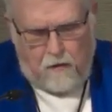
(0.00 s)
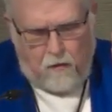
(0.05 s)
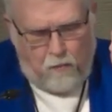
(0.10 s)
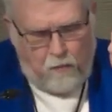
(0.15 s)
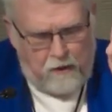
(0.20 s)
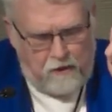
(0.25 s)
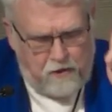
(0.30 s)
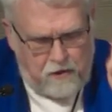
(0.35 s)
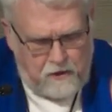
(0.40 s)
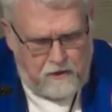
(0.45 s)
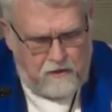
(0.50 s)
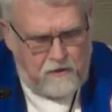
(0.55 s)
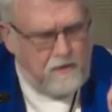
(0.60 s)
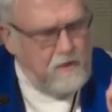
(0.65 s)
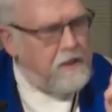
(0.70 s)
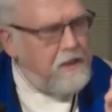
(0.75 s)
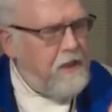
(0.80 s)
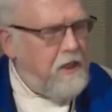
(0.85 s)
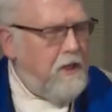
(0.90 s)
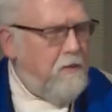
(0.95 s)
which is
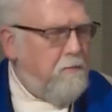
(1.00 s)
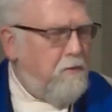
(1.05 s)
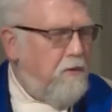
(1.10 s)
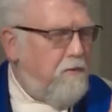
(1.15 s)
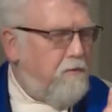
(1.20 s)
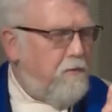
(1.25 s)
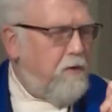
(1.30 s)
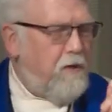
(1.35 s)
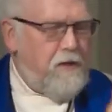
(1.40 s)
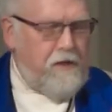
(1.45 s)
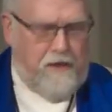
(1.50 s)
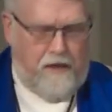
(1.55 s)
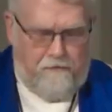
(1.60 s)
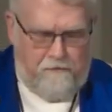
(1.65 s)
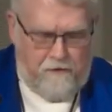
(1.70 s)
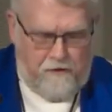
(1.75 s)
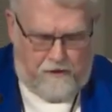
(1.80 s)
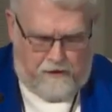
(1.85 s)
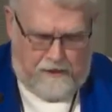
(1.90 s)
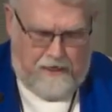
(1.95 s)
the Hebrew for
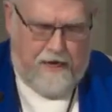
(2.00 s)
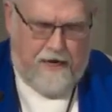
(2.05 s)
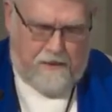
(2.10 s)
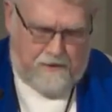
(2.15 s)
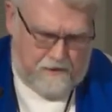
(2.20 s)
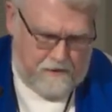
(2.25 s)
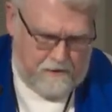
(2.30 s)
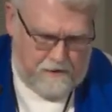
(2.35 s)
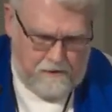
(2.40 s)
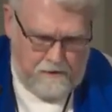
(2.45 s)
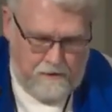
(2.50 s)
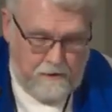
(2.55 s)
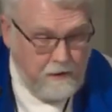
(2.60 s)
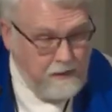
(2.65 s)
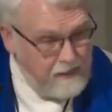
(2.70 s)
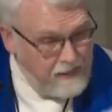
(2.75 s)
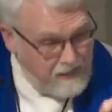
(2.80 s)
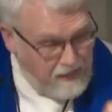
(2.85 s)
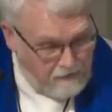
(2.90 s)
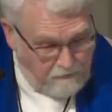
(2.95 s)
nevertheless.
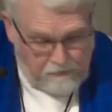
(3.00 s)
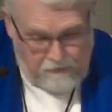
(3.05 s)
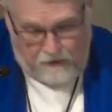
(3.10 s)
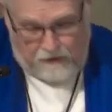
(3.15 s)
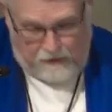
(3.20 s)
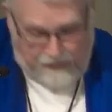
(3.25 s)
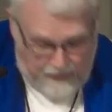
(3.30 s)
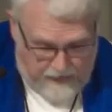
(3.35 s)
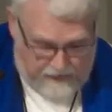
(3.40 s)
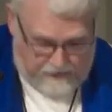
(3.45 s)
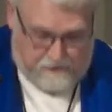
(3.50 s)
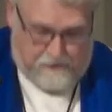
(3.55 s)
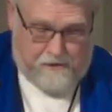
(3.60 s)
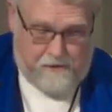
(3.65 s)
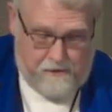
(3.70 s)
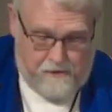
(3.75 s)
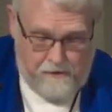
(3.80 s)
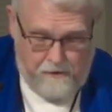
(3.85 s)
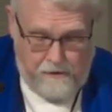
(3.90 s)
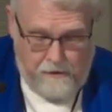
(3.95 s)

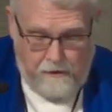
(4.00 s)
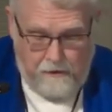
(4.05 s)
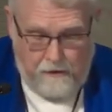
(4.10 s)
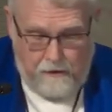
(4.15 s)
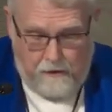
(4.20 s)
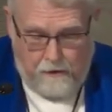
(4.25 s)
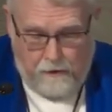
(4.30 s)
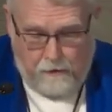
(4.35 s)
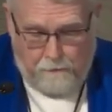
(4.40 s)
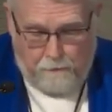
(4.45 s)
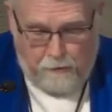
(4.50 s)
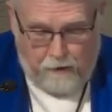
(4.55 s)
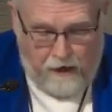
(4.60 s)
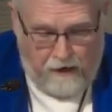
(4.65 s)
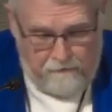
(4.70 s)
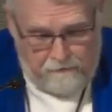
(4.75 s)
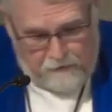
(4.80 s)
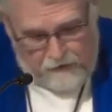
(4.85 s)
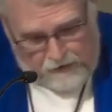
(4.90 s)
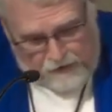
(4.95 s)
Nevertheless, the
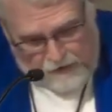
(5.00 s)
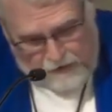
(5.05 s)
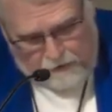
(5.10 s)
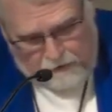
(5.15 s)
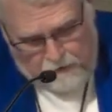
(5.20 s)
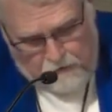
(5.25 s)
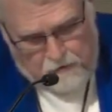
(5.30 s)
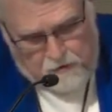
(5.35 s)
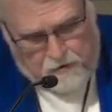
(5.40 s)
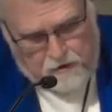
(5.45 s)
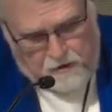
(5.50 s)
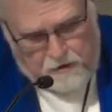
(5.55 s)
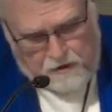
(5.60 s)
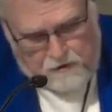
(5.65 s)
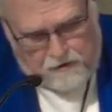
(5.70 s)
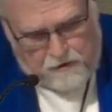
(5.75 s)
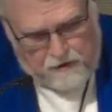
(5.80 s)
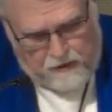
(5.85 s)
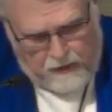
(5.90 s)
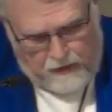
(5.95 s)
prophet introduces
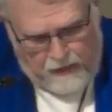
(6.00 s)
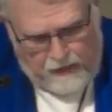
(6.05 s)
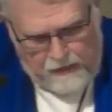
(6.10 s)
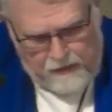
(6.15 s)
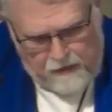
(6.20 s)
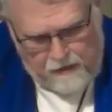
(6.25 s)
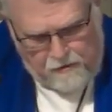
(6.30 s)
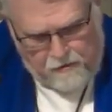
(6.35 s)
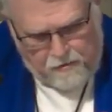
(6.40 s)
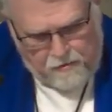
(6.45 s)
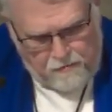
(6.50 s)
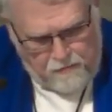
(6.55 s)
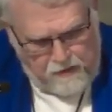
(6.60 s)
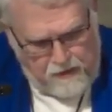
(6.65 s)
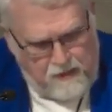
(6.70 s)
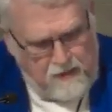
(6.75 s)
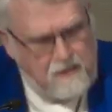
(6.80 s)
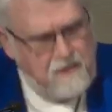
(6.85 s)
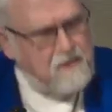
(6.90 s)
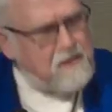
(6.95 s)
us to God in
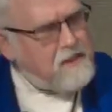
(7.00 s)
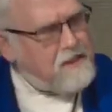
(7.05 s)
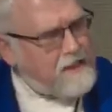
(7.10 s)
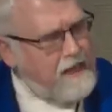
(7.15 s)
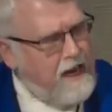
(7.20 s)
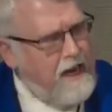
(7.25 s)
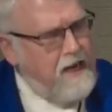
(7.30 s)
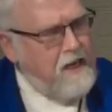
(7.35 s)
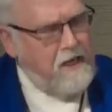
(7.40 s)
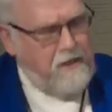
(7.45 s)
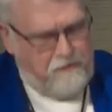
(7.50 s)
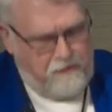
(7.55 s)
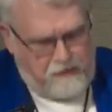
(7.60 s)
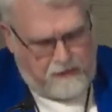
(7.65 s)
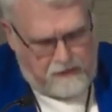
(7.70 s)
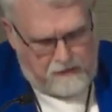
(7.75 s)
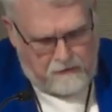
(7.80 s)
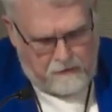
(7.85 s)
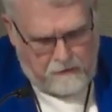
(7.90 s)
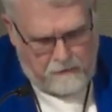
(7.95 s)
three
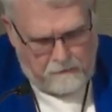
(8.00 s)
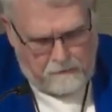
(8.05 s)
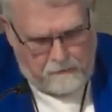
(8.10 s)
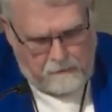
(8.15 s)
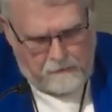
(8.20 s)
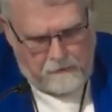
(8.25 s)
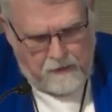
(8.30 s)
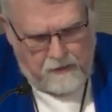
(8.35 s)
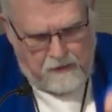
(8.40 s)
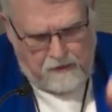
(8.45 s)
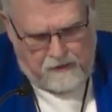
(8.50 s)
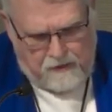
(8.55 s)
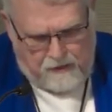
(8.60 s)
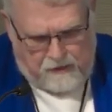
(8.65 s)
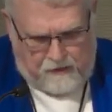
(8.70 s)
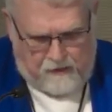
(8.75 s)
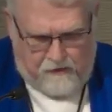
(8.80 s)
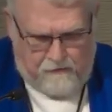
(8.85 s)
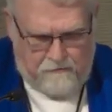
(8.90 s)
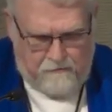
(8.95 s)
staggering
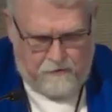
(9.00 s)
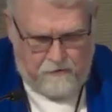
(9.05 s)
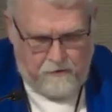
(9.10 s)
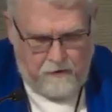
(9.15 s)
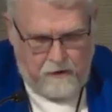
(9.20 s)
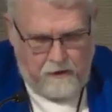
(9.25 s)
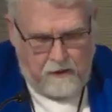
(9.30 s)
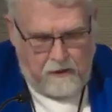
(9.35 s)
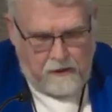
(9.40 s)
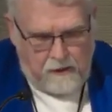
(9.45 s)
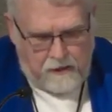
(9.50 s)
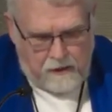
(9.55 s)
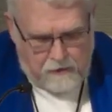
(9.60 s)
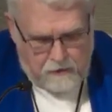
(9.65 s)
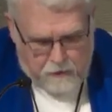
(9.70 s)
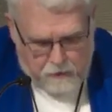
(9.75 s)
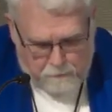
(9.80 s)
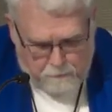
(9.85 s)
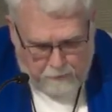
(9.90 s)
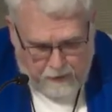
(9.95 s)
indicatives. In
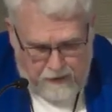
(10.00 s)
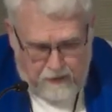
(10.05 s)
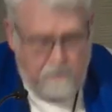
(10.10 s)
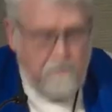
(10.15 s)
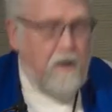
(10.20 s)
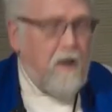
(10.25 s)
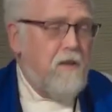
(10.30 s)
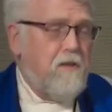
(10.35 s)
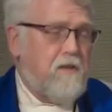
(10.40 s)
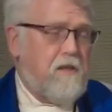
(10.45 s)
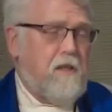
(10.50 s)
spite of all